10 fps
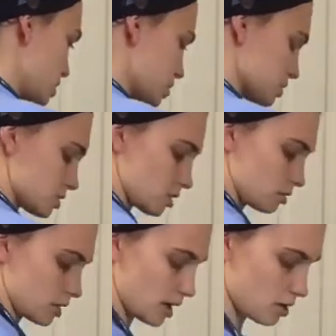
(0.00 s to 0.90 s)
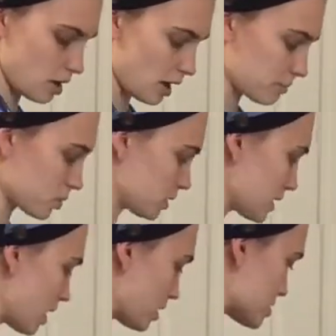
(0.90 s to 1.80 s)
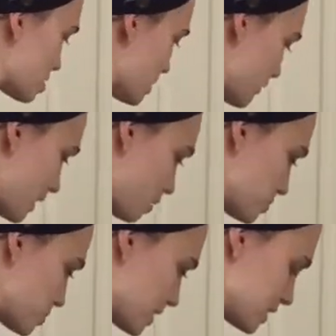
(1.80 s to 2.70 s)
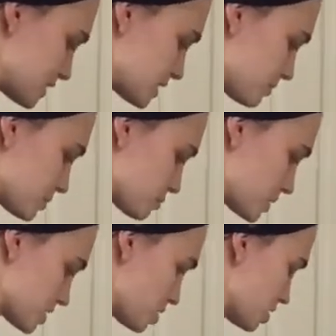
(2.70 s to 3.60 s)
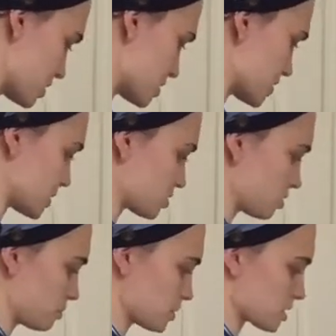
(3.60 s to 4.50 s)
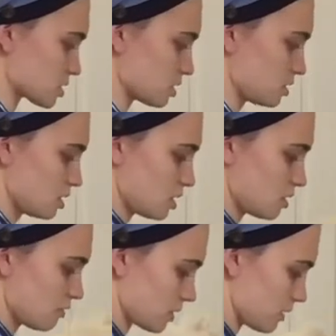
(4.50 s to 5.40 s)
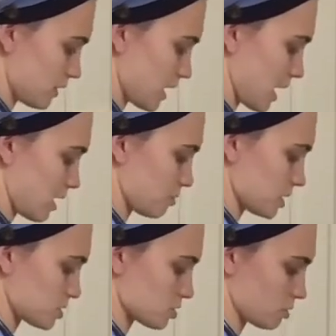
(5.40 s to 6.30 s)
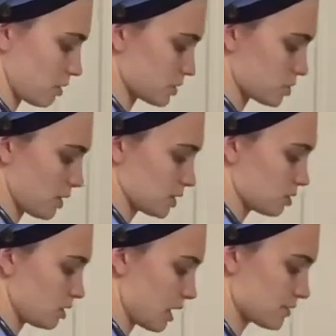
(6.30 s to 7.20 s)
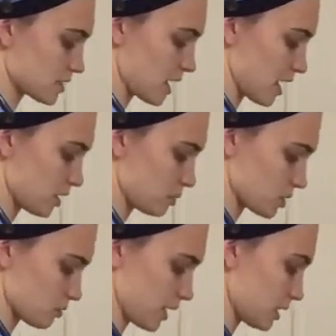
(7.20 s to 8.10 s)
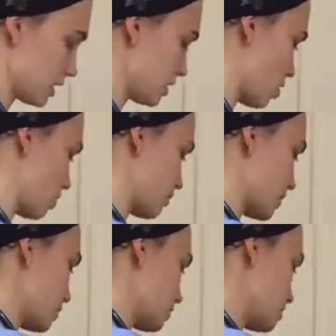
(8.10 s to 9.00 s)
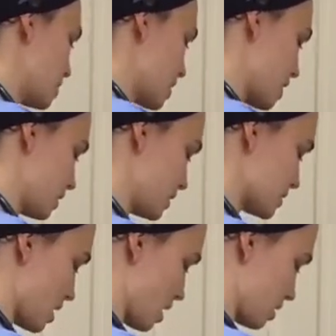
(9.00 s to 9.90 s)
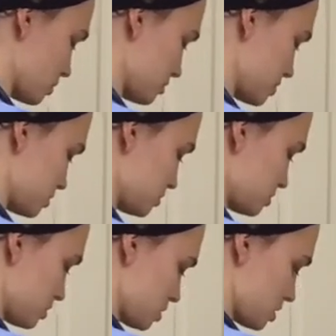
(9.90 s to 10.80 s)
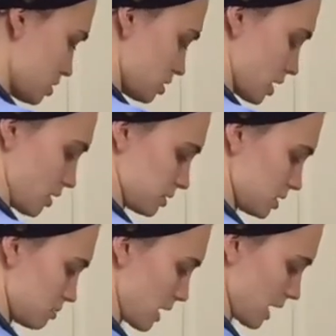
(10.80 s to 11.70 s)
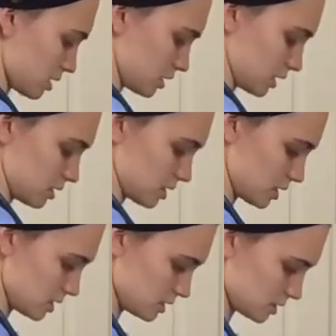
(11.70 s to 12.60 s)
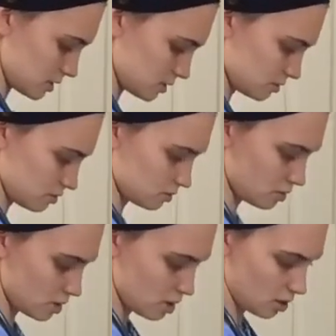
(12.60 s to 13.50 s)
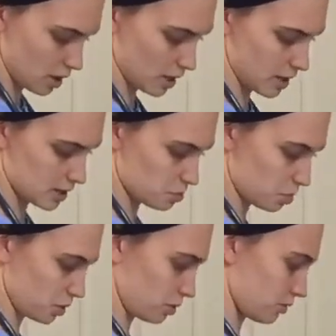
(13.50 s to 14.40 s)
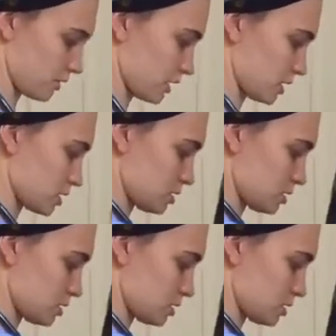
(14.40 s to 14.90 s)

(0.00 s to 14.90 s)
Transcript: So now I'm going to help. Is it okay if I help you get in the safest position? Because this is a good position for giving an enema. So I want you on your left side with your right leg over and this arm down in the back like this. Okay, that's perfect.